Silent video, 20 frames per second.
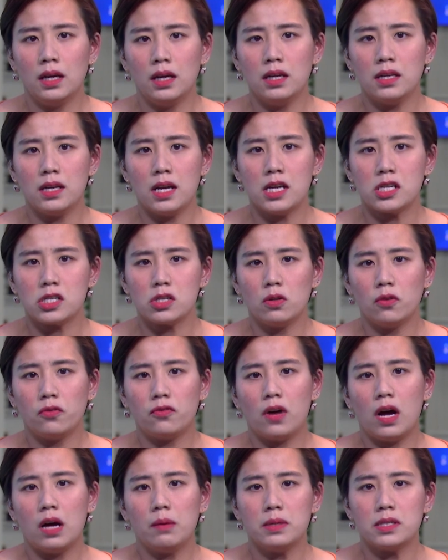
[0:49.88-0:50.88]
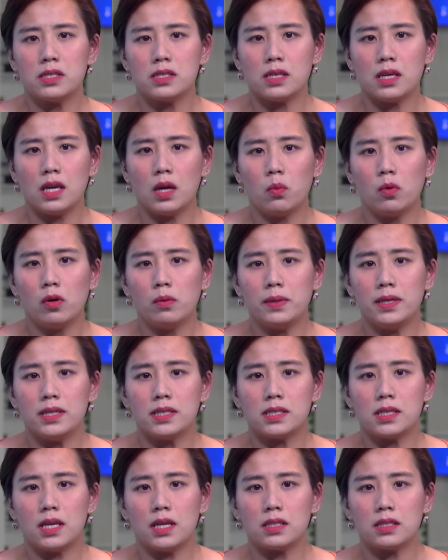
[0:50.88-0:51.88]
A national pharmacy will be
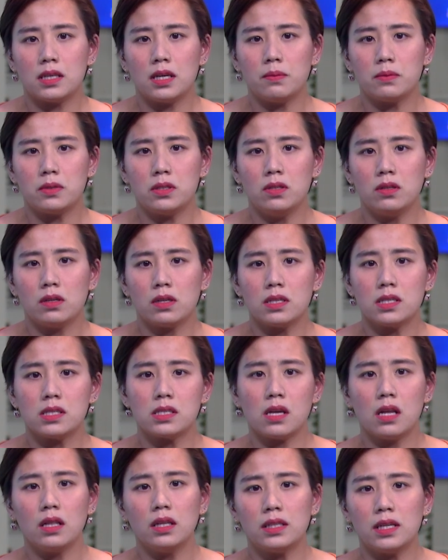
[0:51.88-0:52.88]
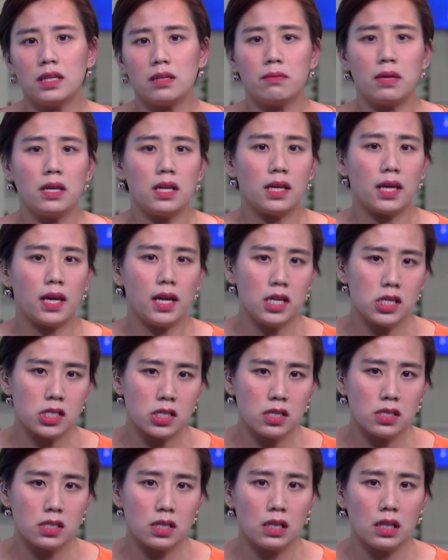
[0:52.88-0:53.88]
set up to consolidate
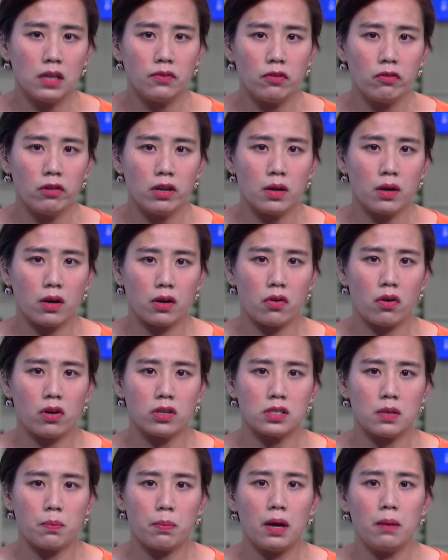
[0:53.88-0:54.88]
medication delivery across